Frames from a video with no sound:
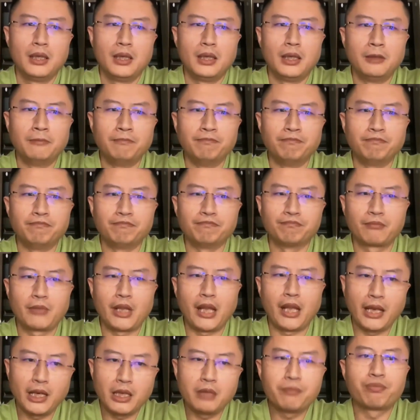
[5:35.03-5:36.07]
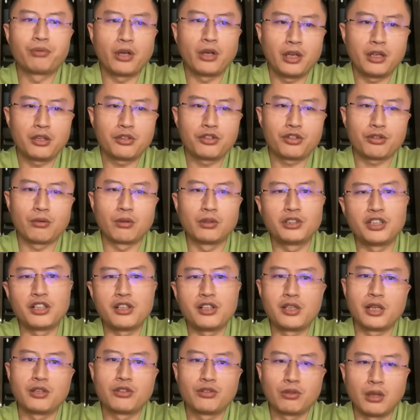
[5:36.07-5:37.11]
Any bridge or
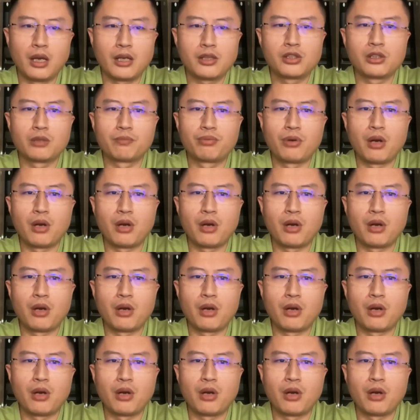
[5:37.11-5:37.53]
decentralized